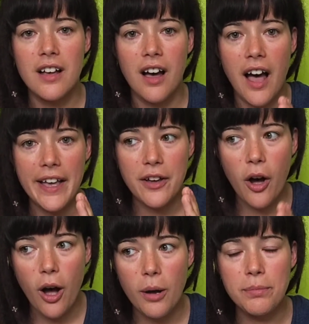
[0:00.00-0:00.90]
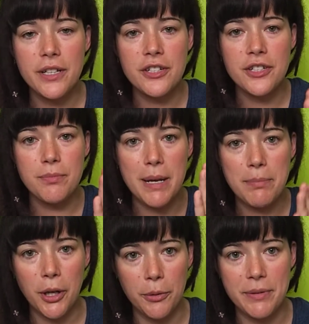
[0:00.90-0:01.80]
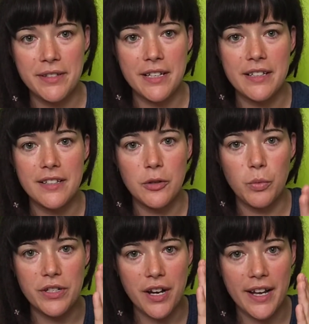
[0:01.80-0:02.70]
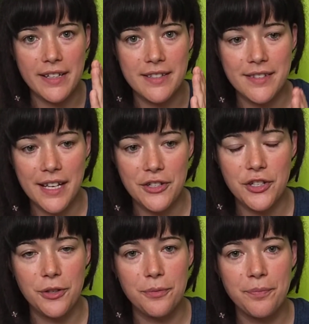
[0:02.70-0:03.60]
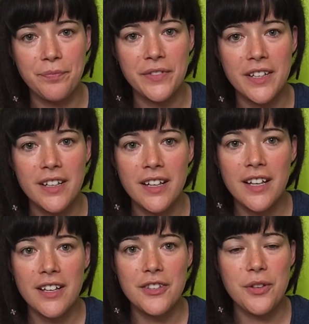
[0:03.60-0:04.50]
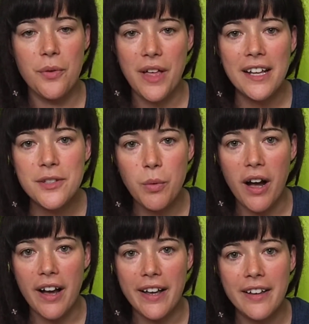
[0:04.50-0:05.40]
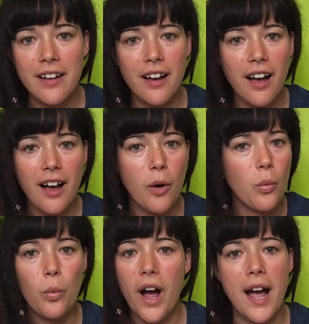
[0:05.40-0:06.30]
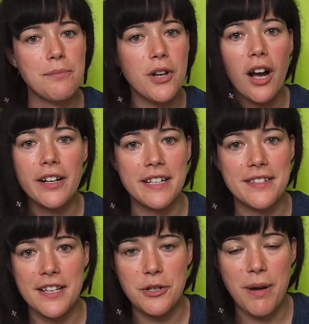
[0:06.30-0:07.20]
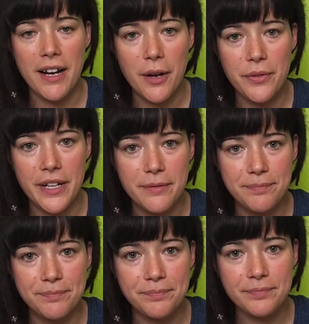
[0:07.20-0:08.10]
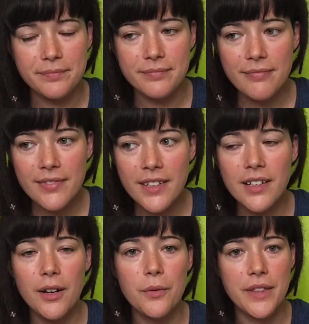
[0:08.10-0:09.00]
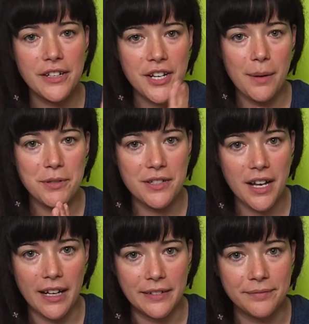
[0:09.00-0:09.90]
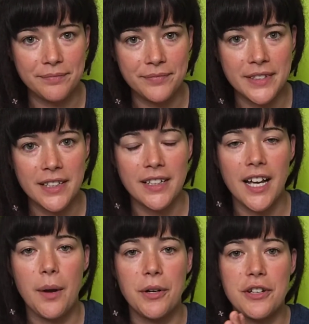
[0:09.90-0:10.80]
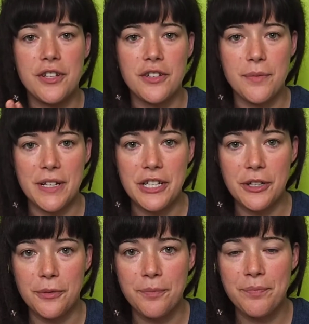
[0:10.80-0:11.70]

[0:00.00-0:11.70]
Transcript: I accomplished my purposes in which I had sent you. So that's why I'm not going to send you back out there. That chapter's done, and we're going to start something new."